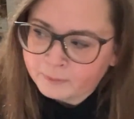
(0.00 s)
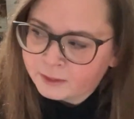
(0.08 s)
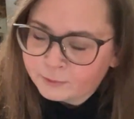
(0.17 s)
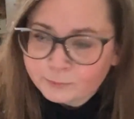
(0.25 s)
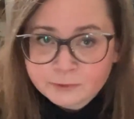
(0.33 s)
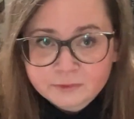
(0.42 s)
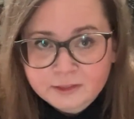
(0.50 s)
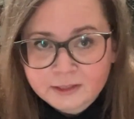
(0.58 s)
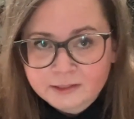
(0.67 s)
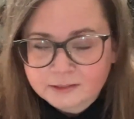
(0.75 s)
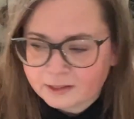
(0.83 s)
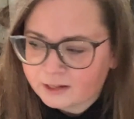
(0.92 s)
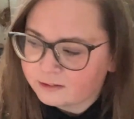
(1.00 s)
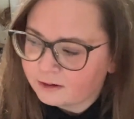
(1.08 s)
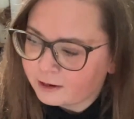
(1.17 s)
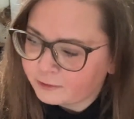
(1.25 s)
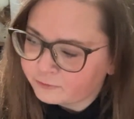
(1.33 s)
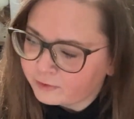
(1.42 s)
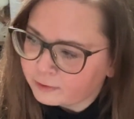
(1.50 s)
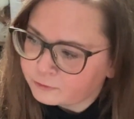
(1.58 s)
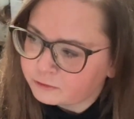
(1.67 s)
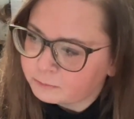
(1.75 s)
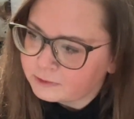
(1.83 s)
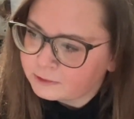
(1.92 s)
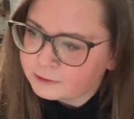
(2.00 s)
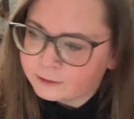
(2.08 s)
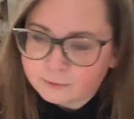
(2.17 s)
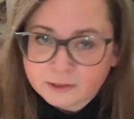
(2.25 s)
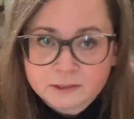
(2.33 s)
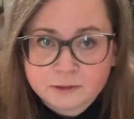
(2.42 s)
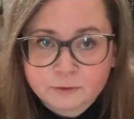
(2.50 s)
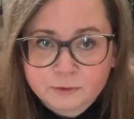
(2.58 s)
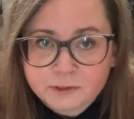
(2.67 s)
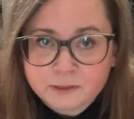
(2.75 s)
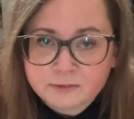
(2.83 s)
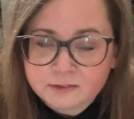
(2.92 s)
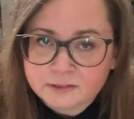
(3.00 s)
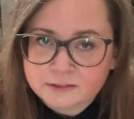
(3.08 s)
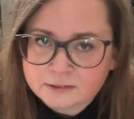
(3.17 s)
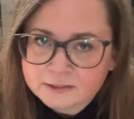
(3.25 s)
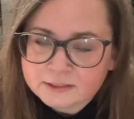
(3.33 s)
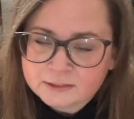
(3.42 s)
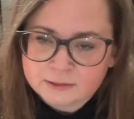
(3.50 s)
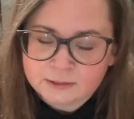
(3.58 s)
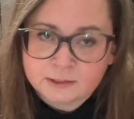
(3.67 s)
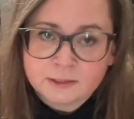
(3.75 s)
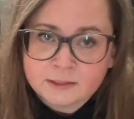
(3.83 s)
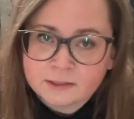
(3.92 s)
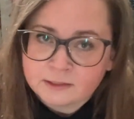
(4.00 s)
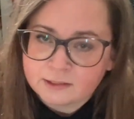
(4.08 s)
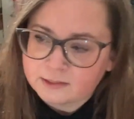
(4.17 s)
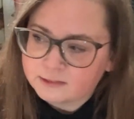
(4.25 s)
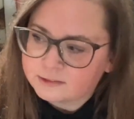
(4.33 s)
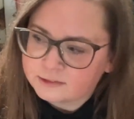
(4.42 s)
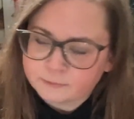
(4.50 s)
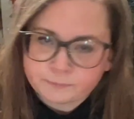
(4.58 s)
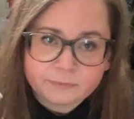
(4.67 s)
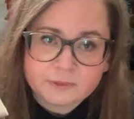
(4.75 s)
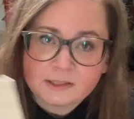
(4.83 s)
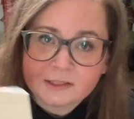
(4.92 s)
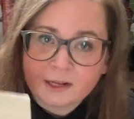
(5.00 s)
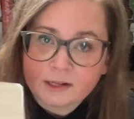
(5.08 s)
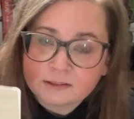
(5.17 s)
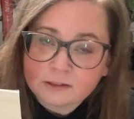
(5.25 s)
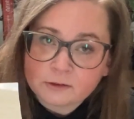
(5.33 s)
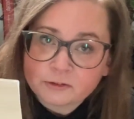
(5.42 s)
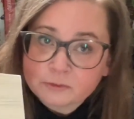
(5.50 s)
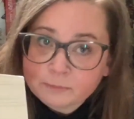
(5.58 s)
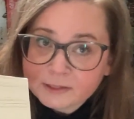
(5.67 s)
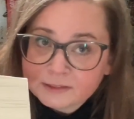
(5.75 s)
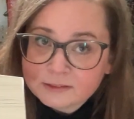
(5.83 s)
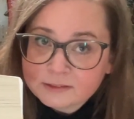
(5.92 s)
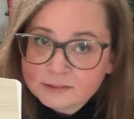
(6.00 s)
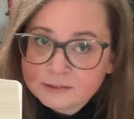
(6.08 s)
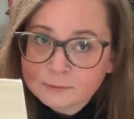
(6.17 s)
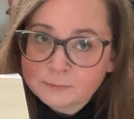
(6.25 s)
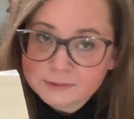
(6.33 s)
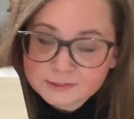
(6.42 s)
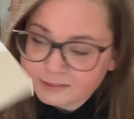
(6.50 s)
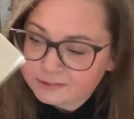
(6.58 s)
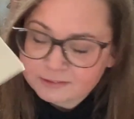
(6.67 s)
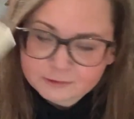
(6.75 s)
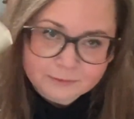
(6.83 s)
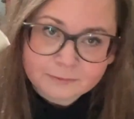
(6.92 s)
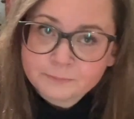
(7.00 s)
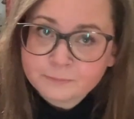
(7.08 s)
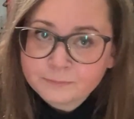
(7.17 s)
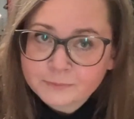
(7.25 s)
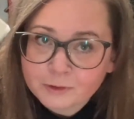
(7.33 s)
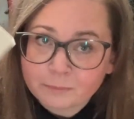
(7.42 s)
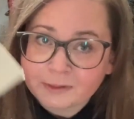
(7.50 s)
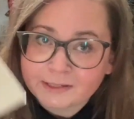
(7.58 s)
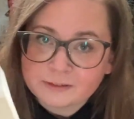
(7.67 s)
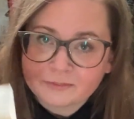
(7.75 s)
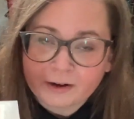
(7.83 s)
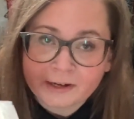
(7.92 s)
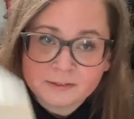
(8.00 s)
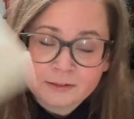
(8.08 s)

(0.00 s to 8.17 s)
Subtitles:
One thing that I found to be quite annoying with this edition is it has a lot of pages, which is completely fine.